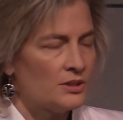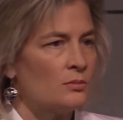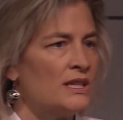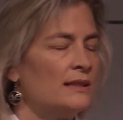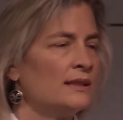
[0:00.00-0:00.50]

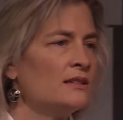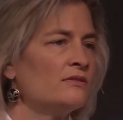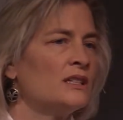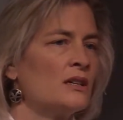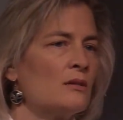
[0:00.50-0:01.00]
to be
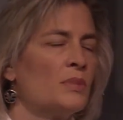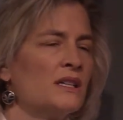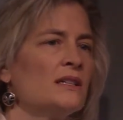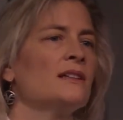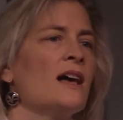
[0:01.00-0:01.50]
living an
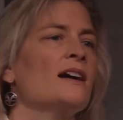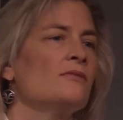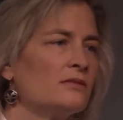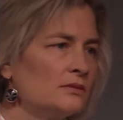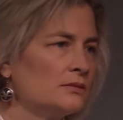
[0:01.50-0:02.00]
abundant
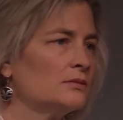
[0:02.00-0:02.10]
life.